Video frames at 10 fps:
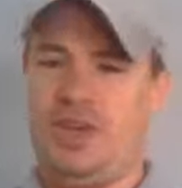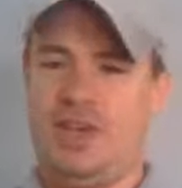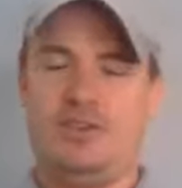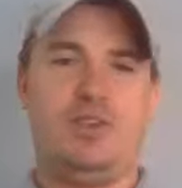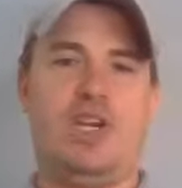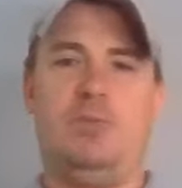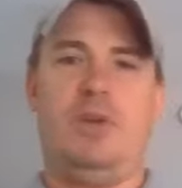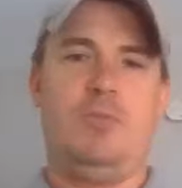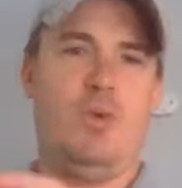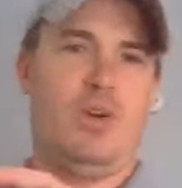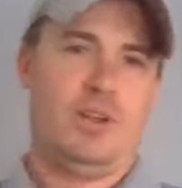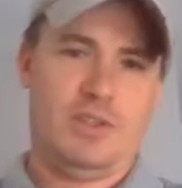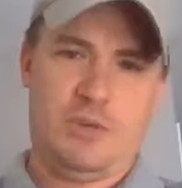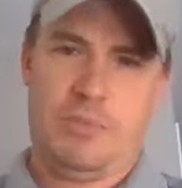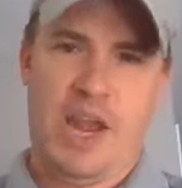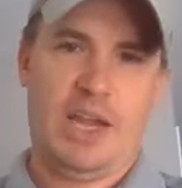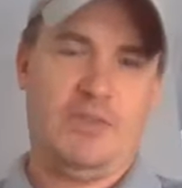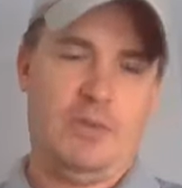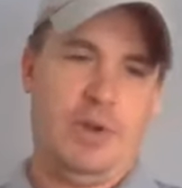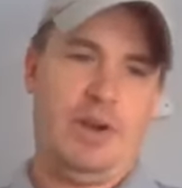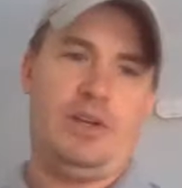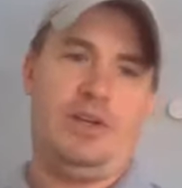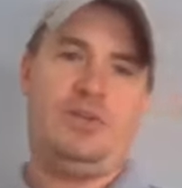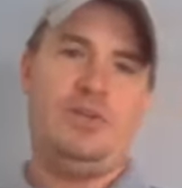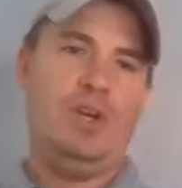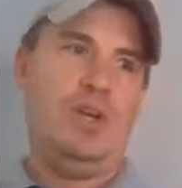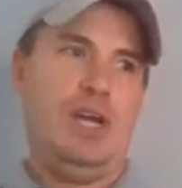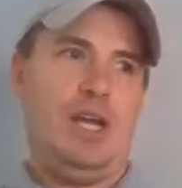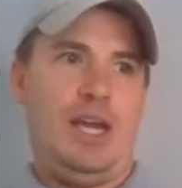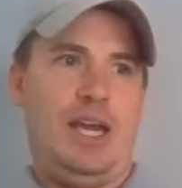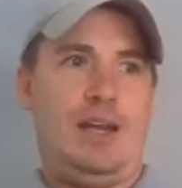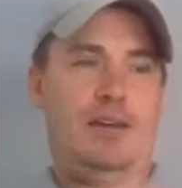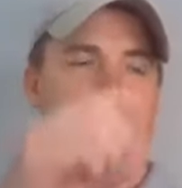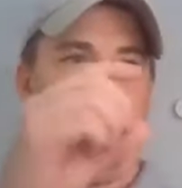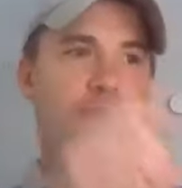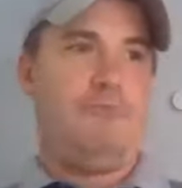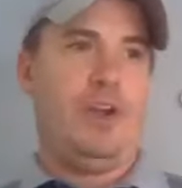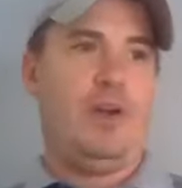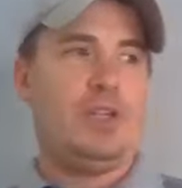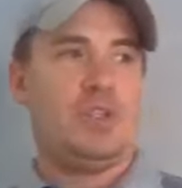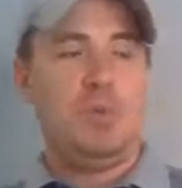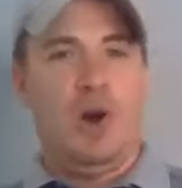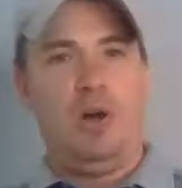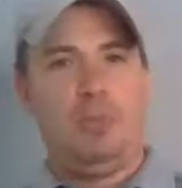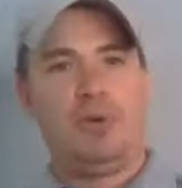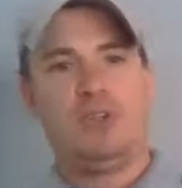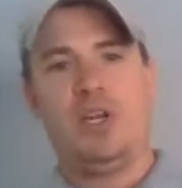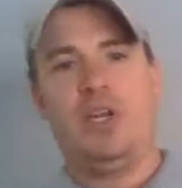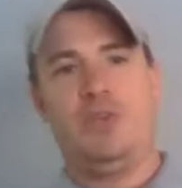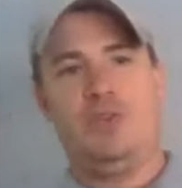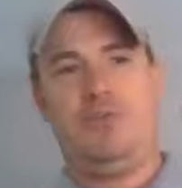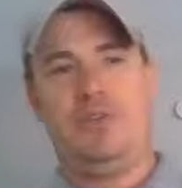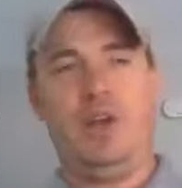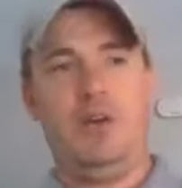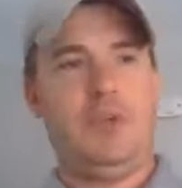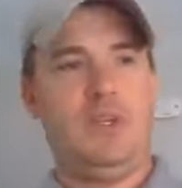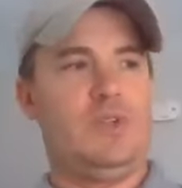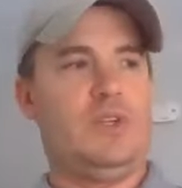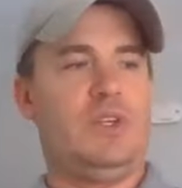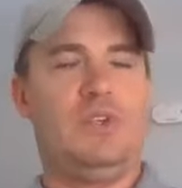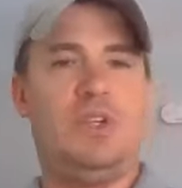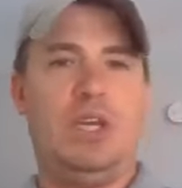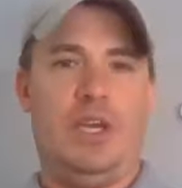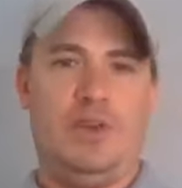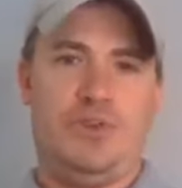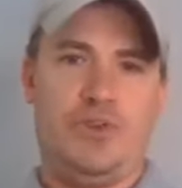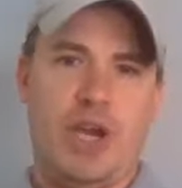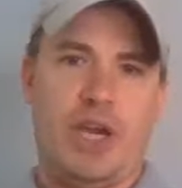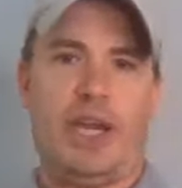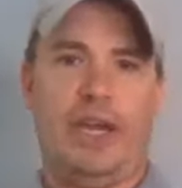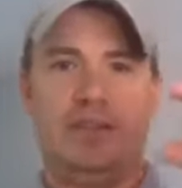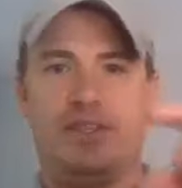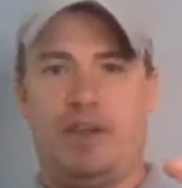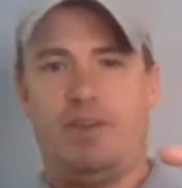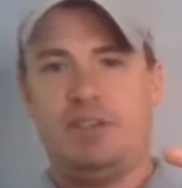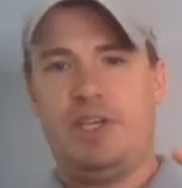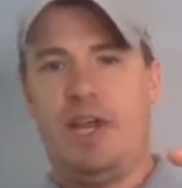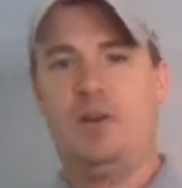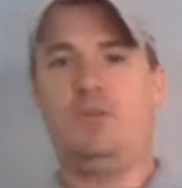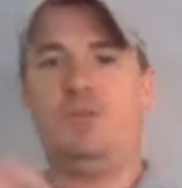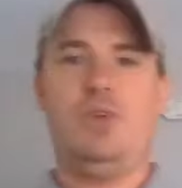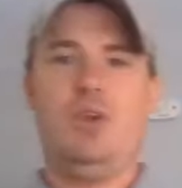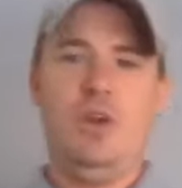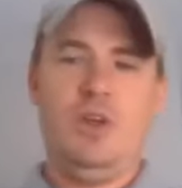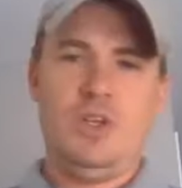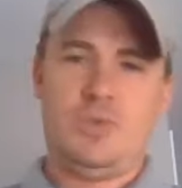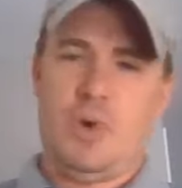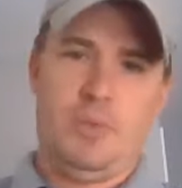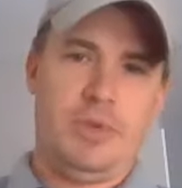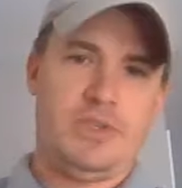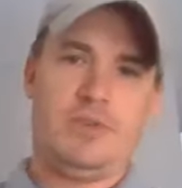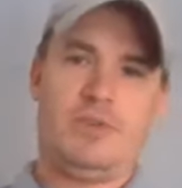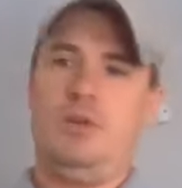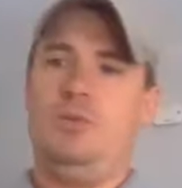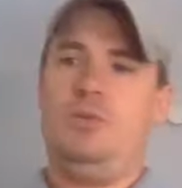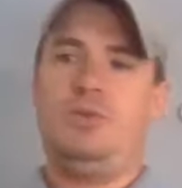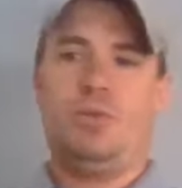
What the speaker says: That's the JP Morgans, the Bank of Americas. And a very small percentage of their business is checking and savings accounts, small business loans.